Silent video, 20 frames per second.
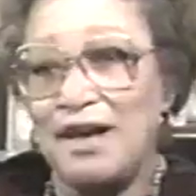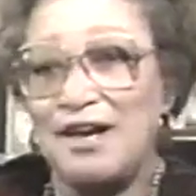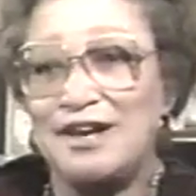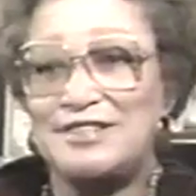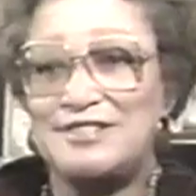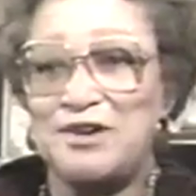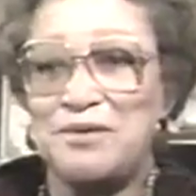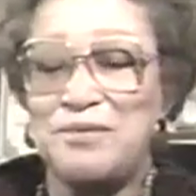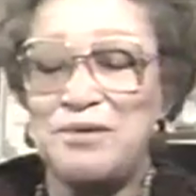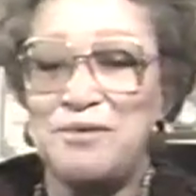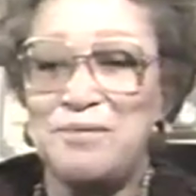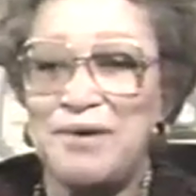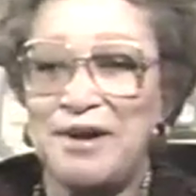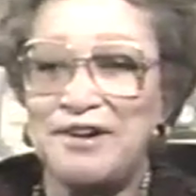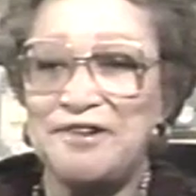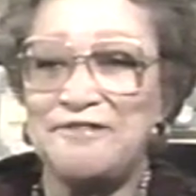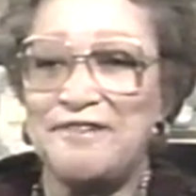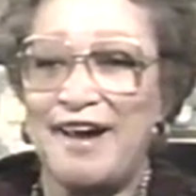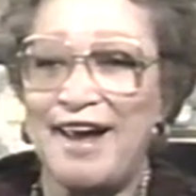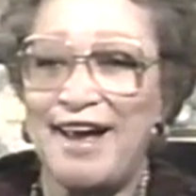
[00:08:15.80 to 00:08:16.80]
So we
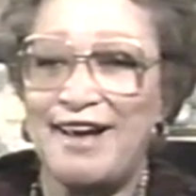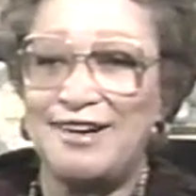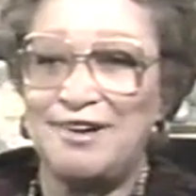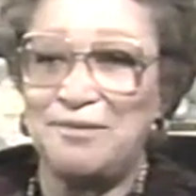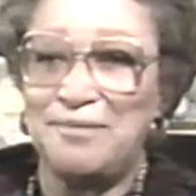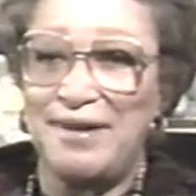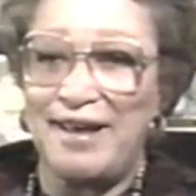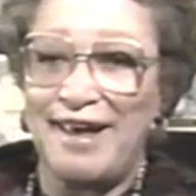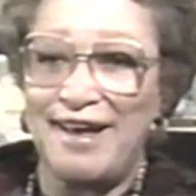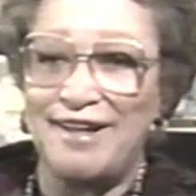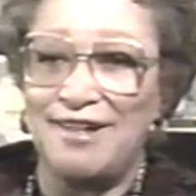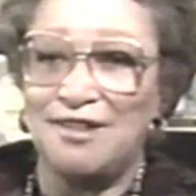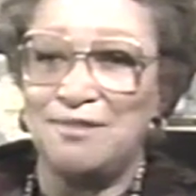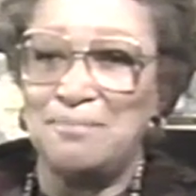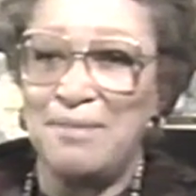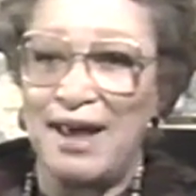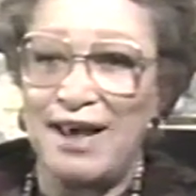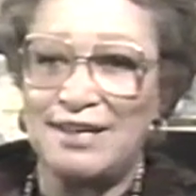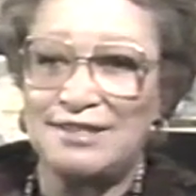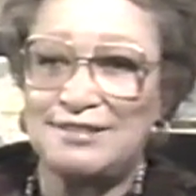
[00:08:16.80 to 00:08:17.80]
went around and we held
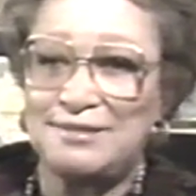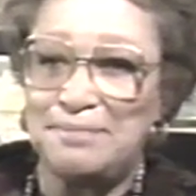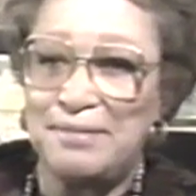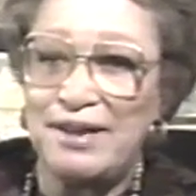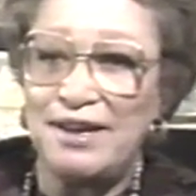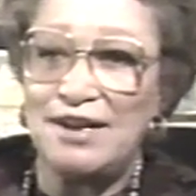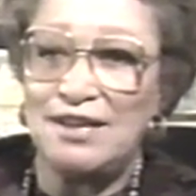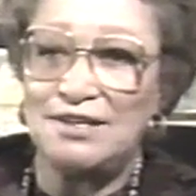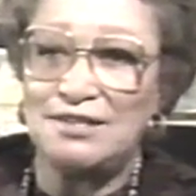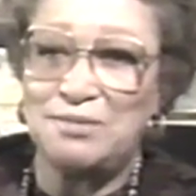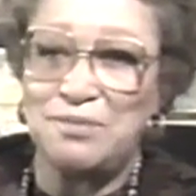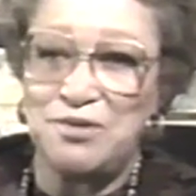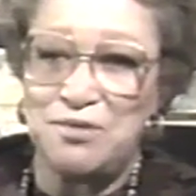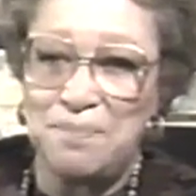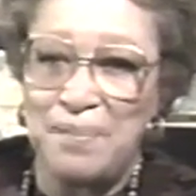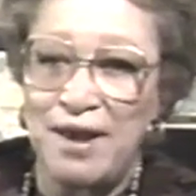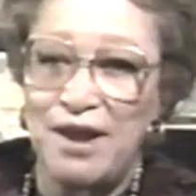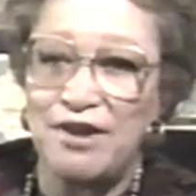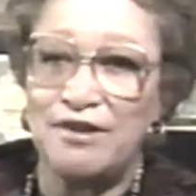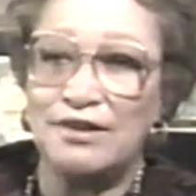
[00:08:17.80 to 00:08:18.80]
mass meetings
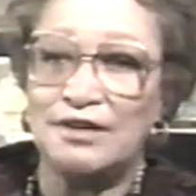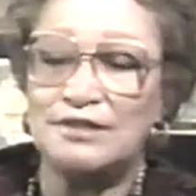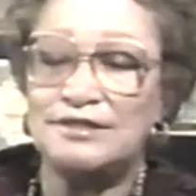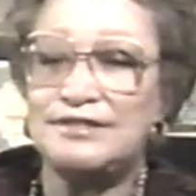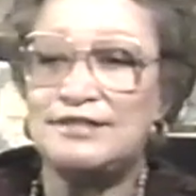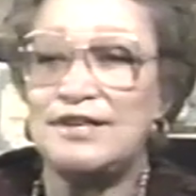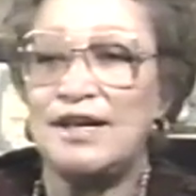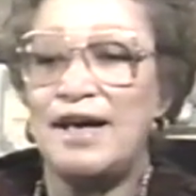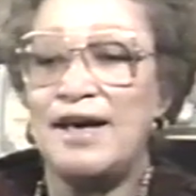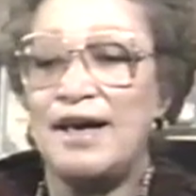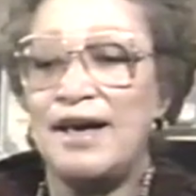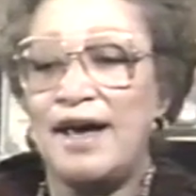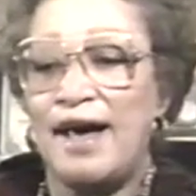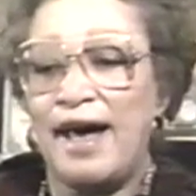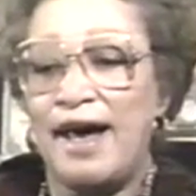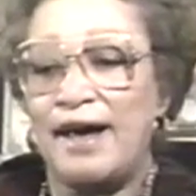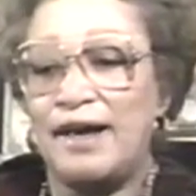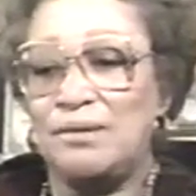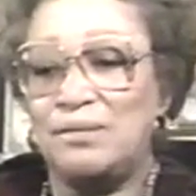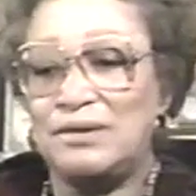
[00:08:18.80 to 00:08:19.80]
with parents,
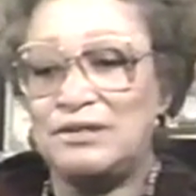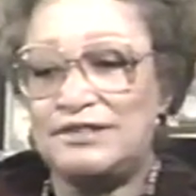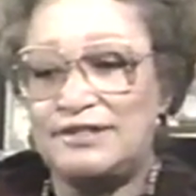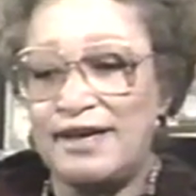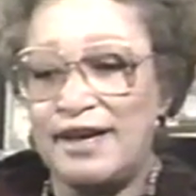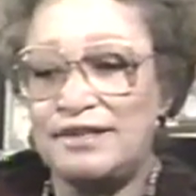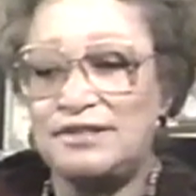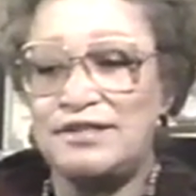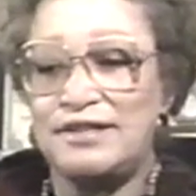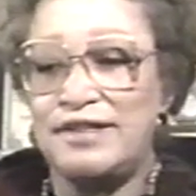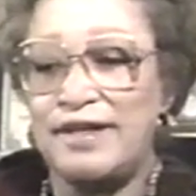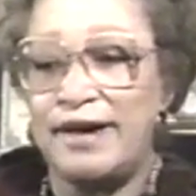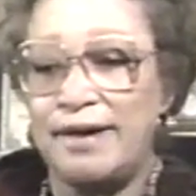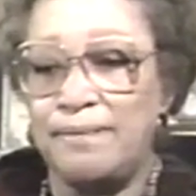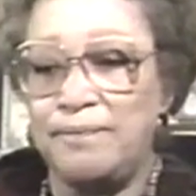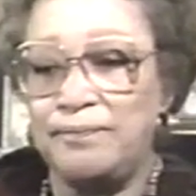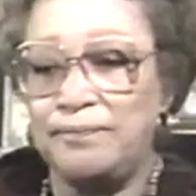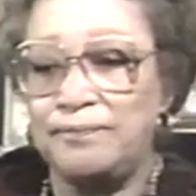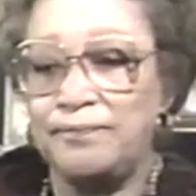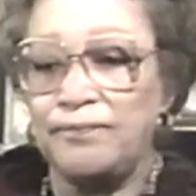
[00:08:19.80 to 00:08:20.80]
and we said to
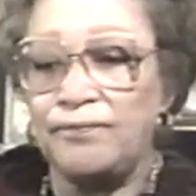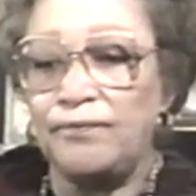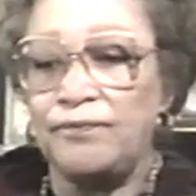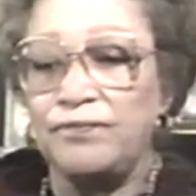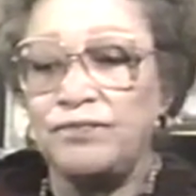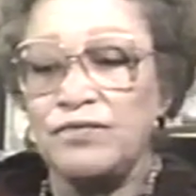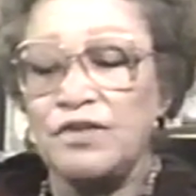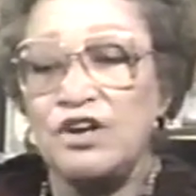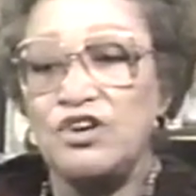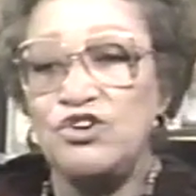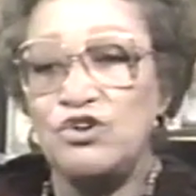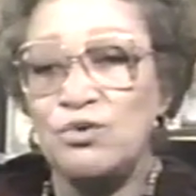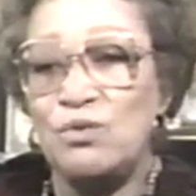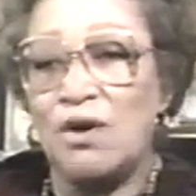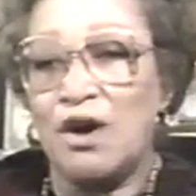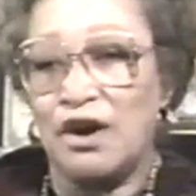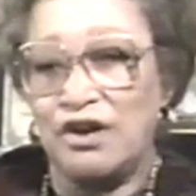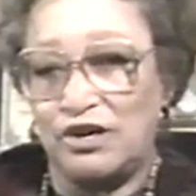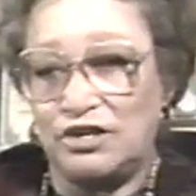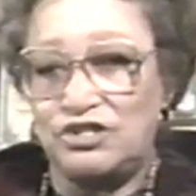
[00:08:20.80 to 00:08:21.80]
them, you
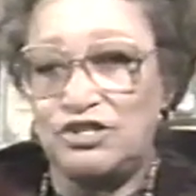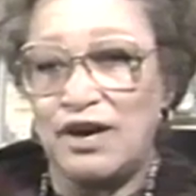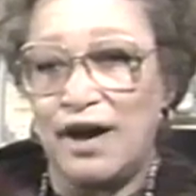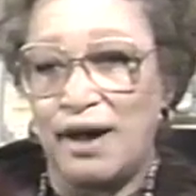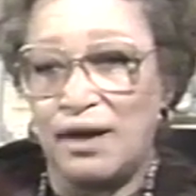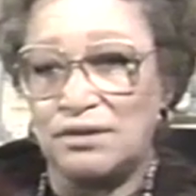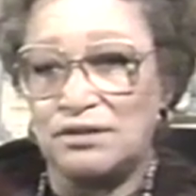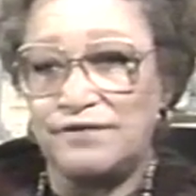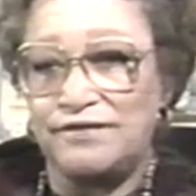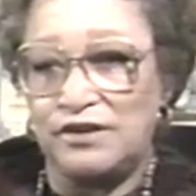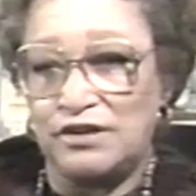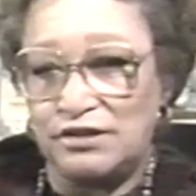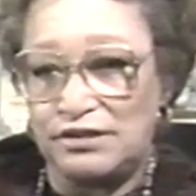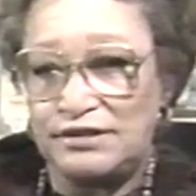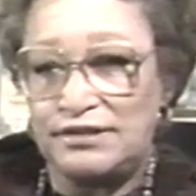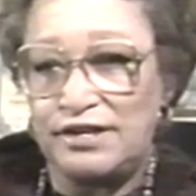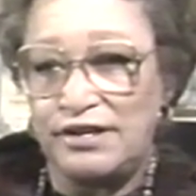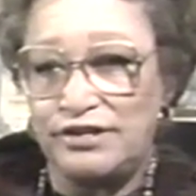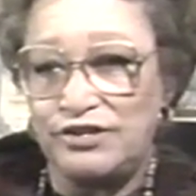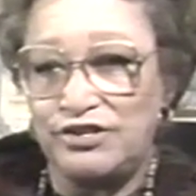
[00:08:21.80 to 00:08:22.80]
are your child's
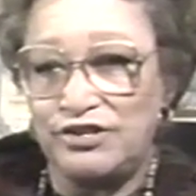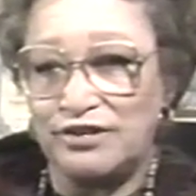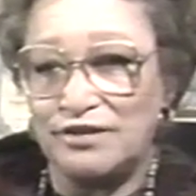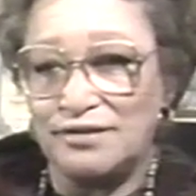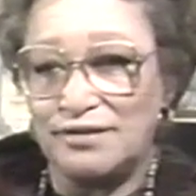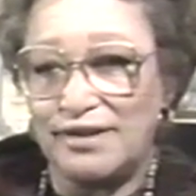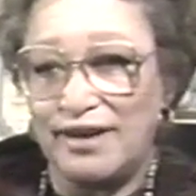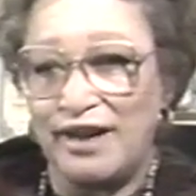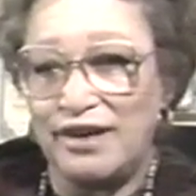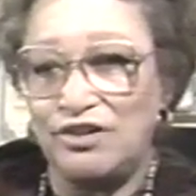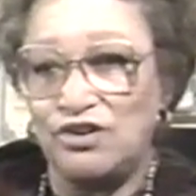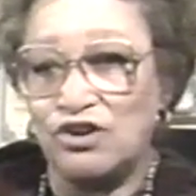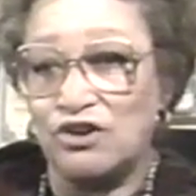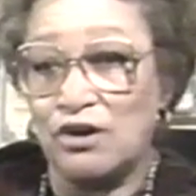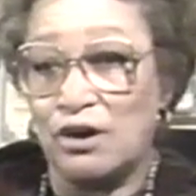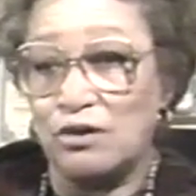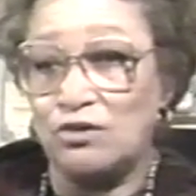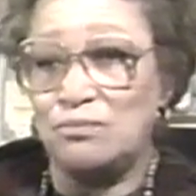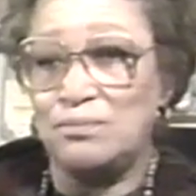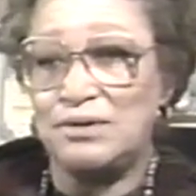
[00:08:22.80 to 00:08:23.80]
first teacher, and your
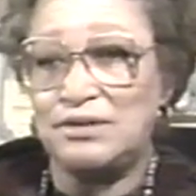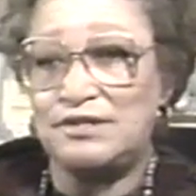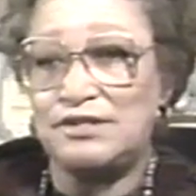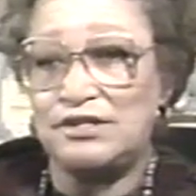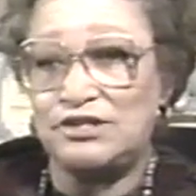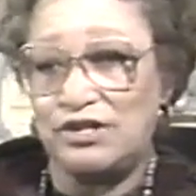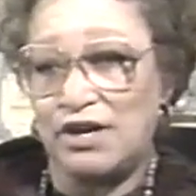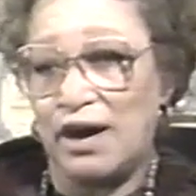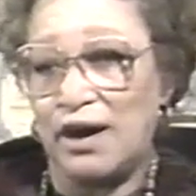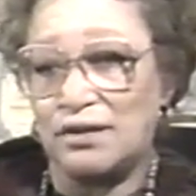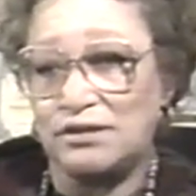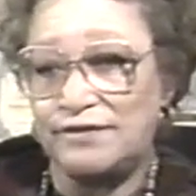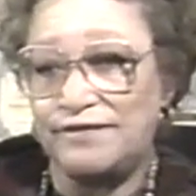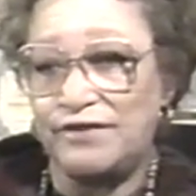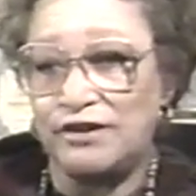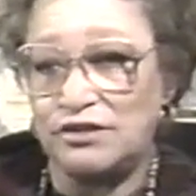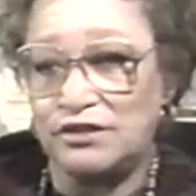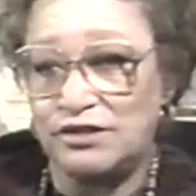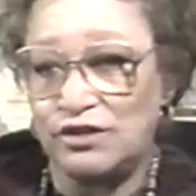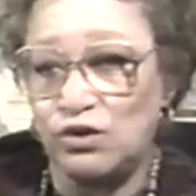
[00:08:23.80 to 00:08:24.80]
home is the child's
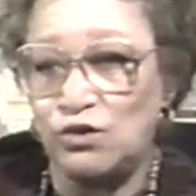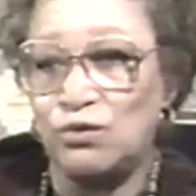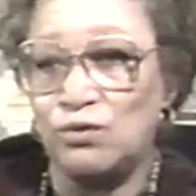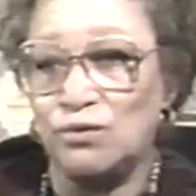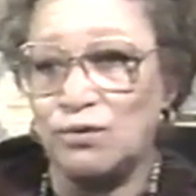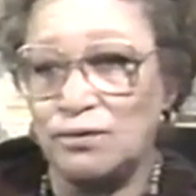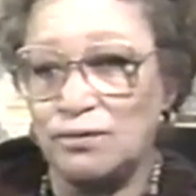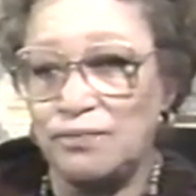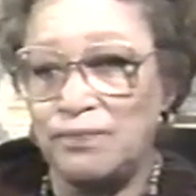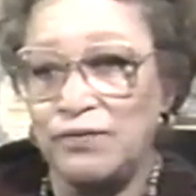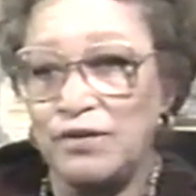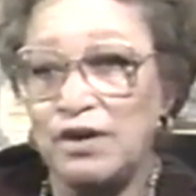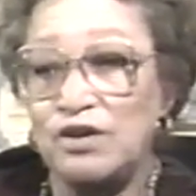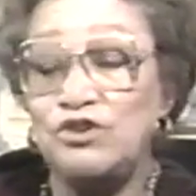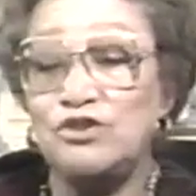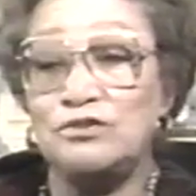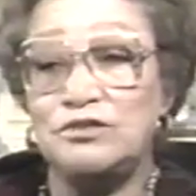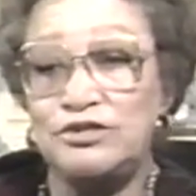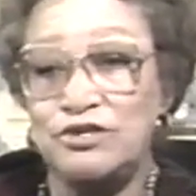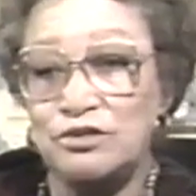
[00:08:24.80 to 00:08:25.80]
first school.
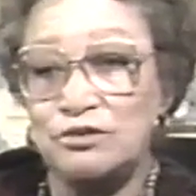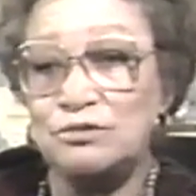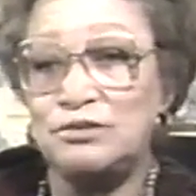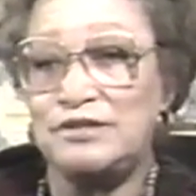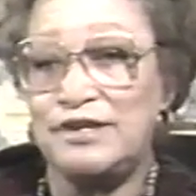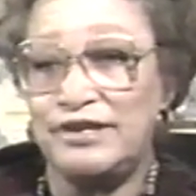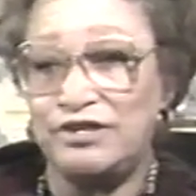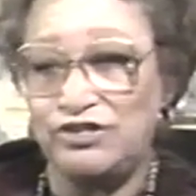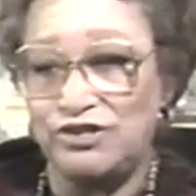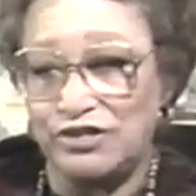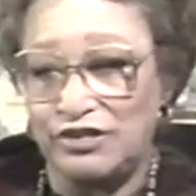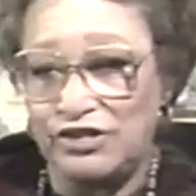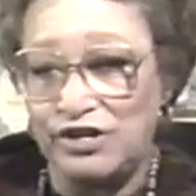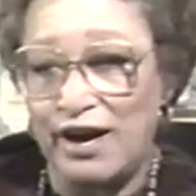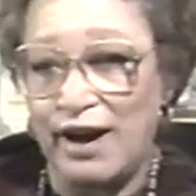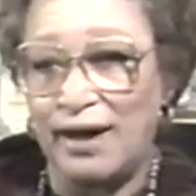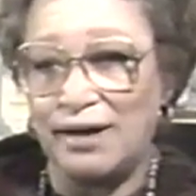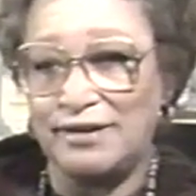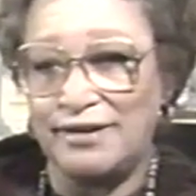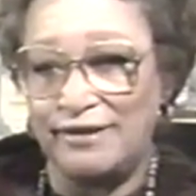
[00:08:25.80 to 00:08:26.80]
You do teach your
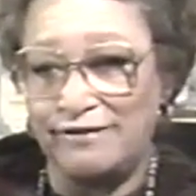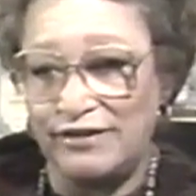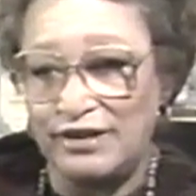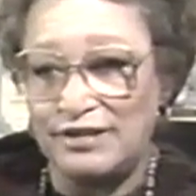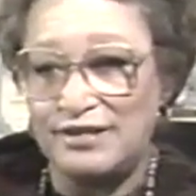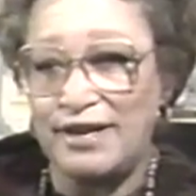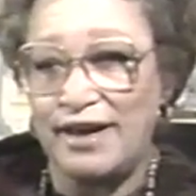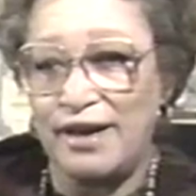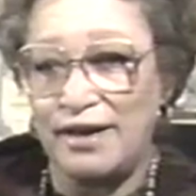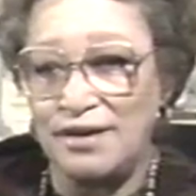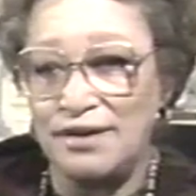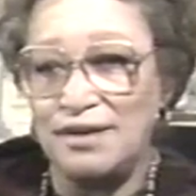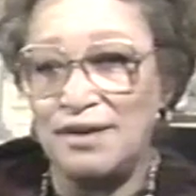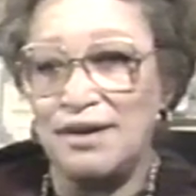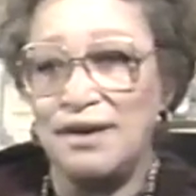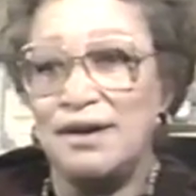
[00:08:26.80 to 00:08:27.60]
child every day.